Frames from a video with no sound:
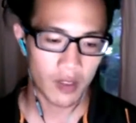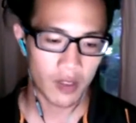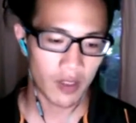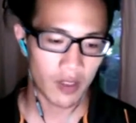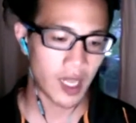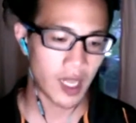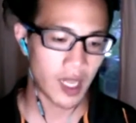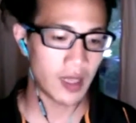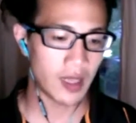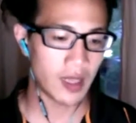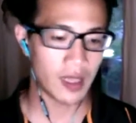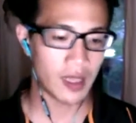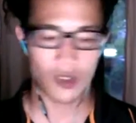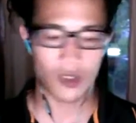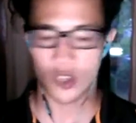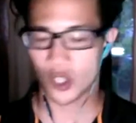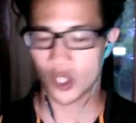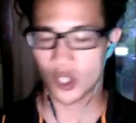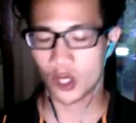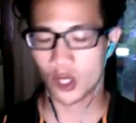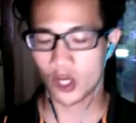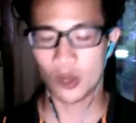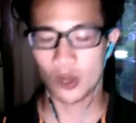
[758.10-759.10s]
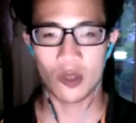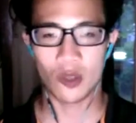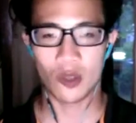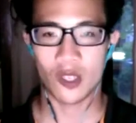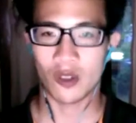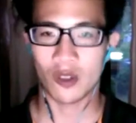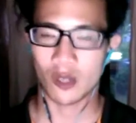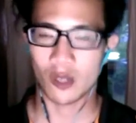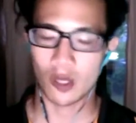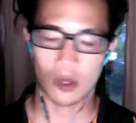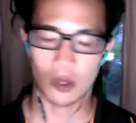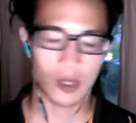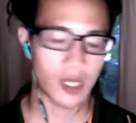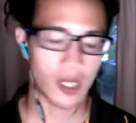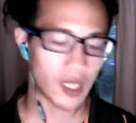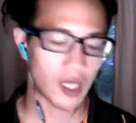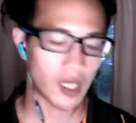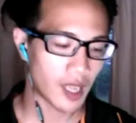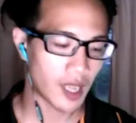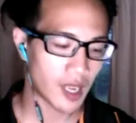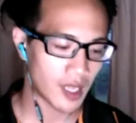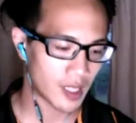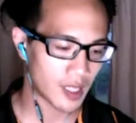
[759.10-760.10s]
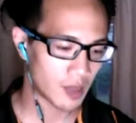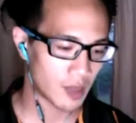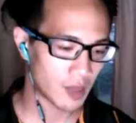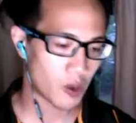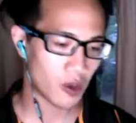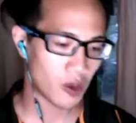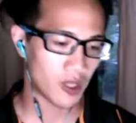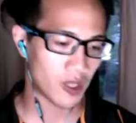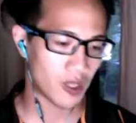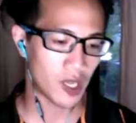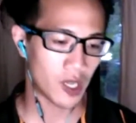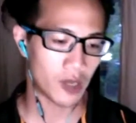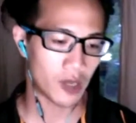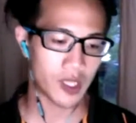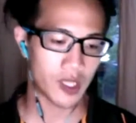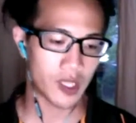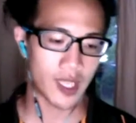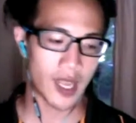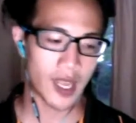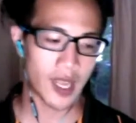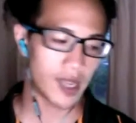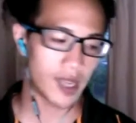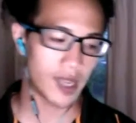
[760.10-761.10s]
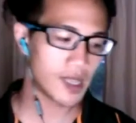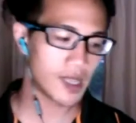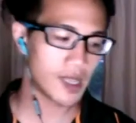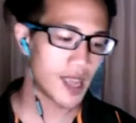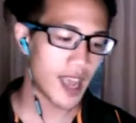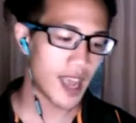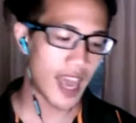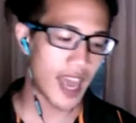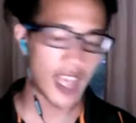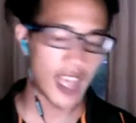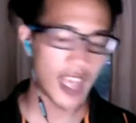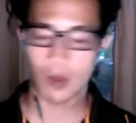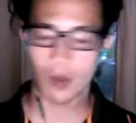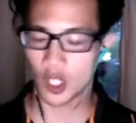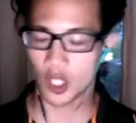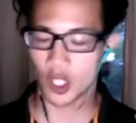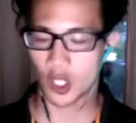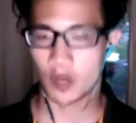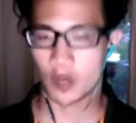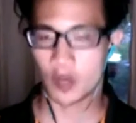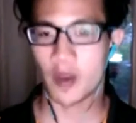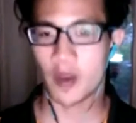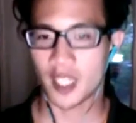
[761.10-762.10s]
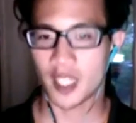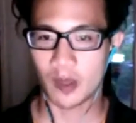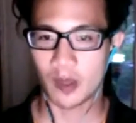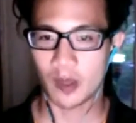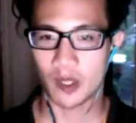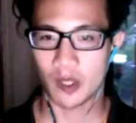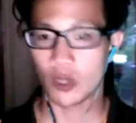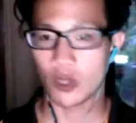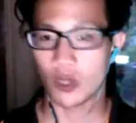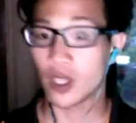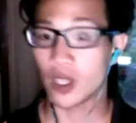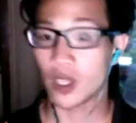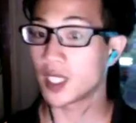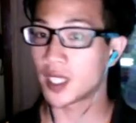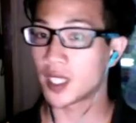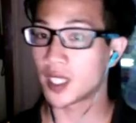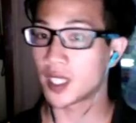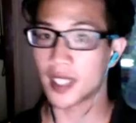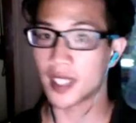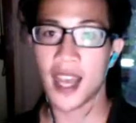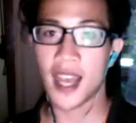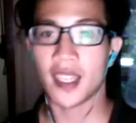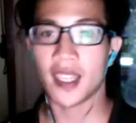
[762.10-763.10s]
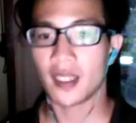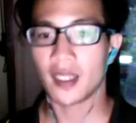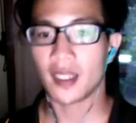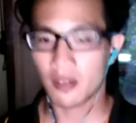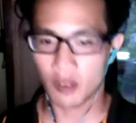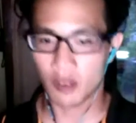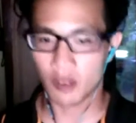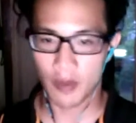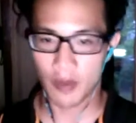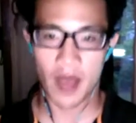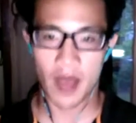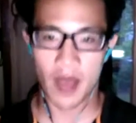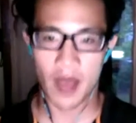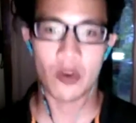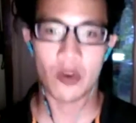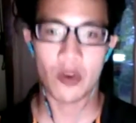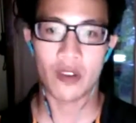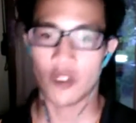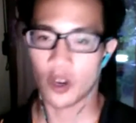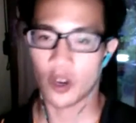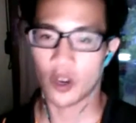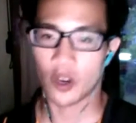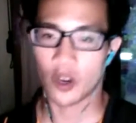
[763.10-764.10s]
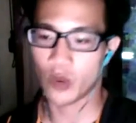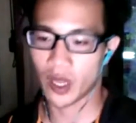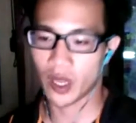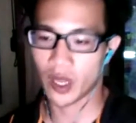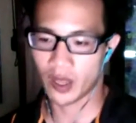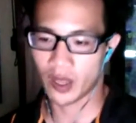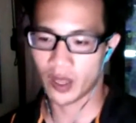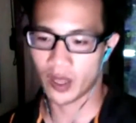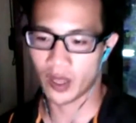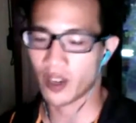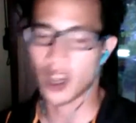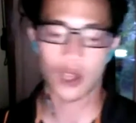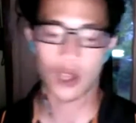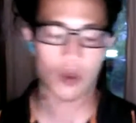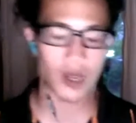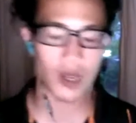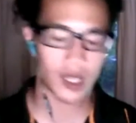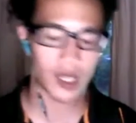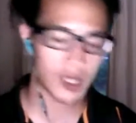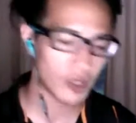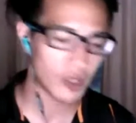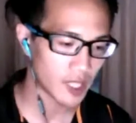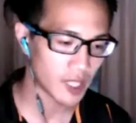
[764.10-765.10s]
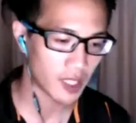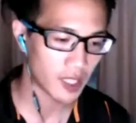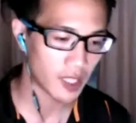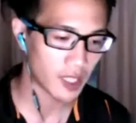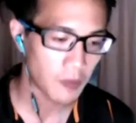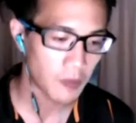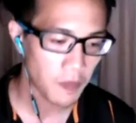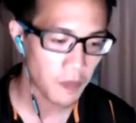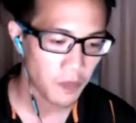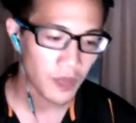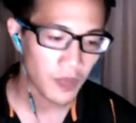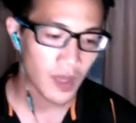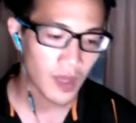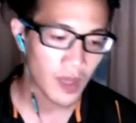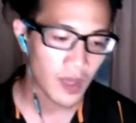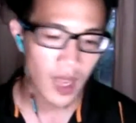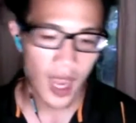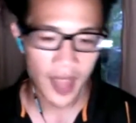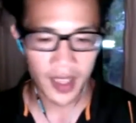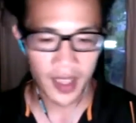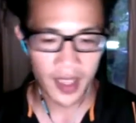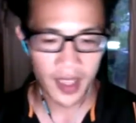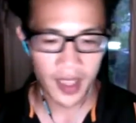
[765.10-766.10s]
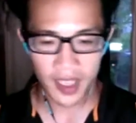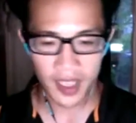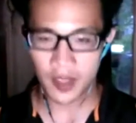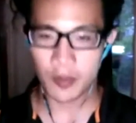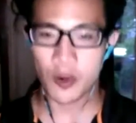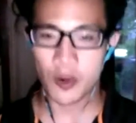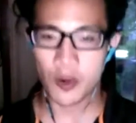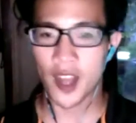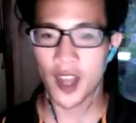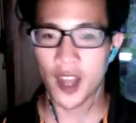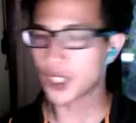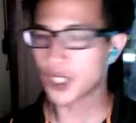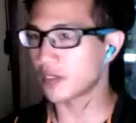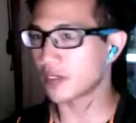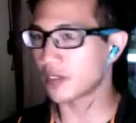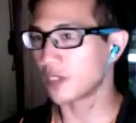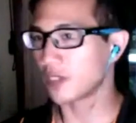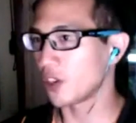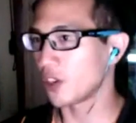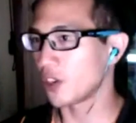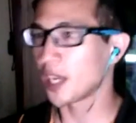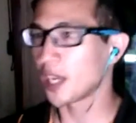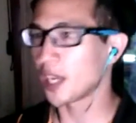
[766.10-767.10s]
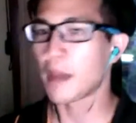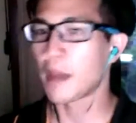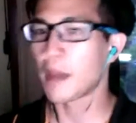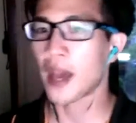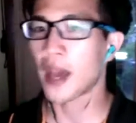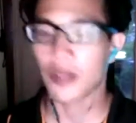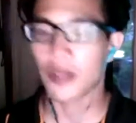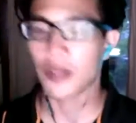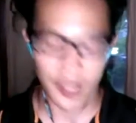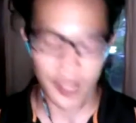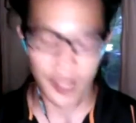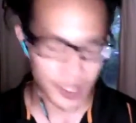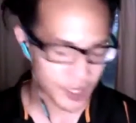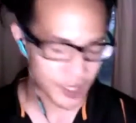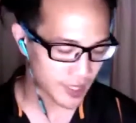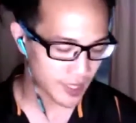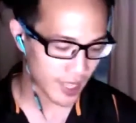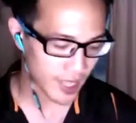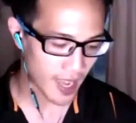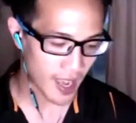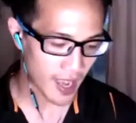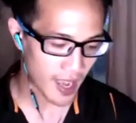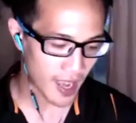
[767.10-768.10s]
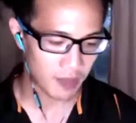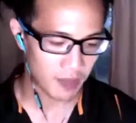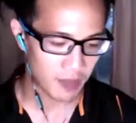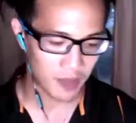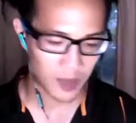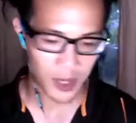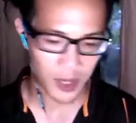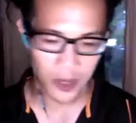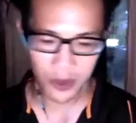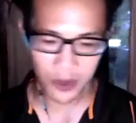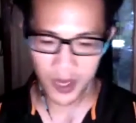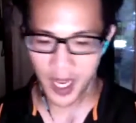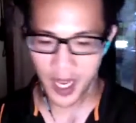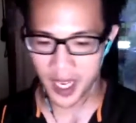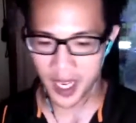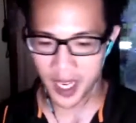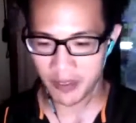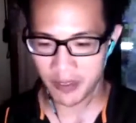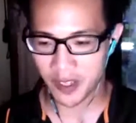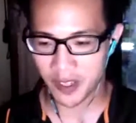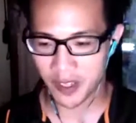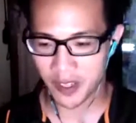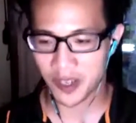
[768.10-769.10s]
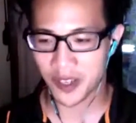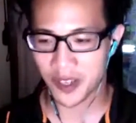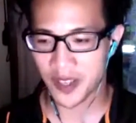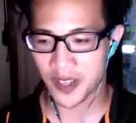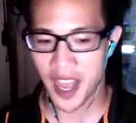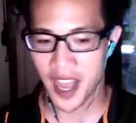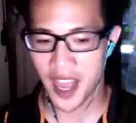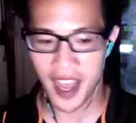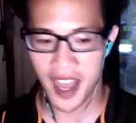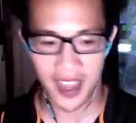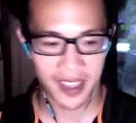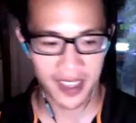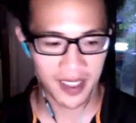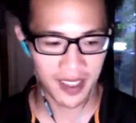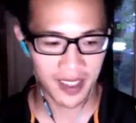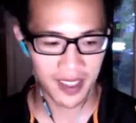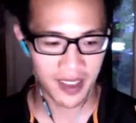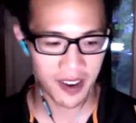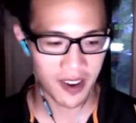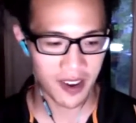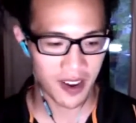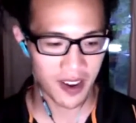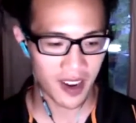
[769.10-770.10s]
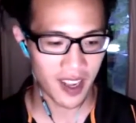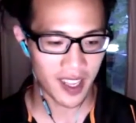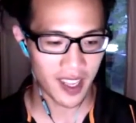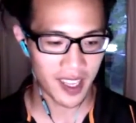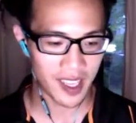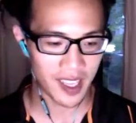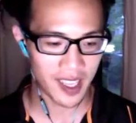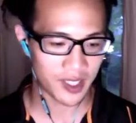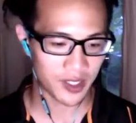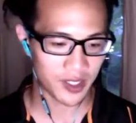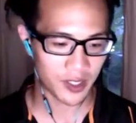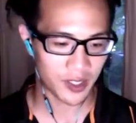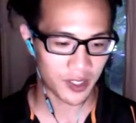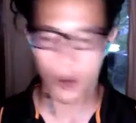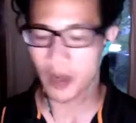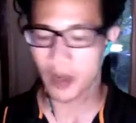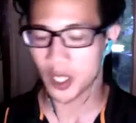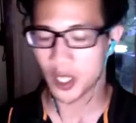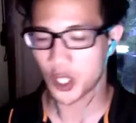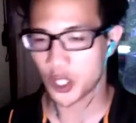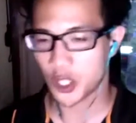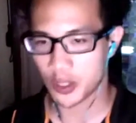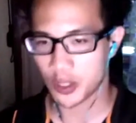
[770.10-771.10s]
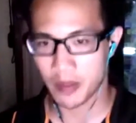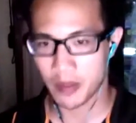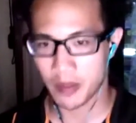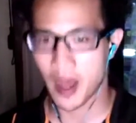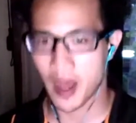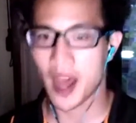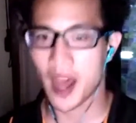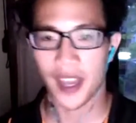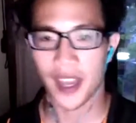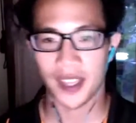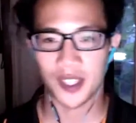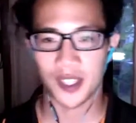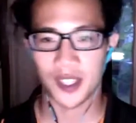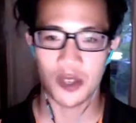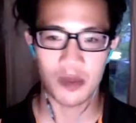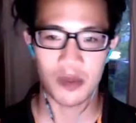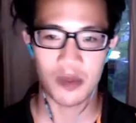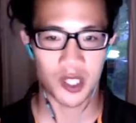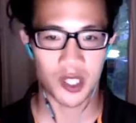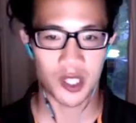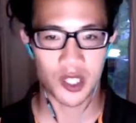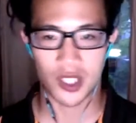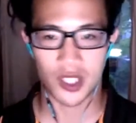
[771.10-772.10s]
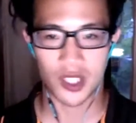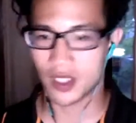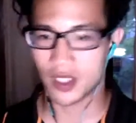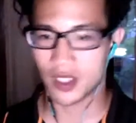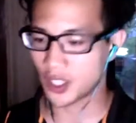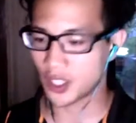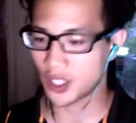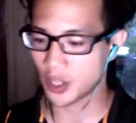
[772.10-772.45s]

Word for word: at the end of the day, these are just tools in your toolkit, and it's important to understand as much as possible so you can decide from that point forward whether or not you want to use it. And then in the process of learning about this, you kind of figure that there is so much to buy, so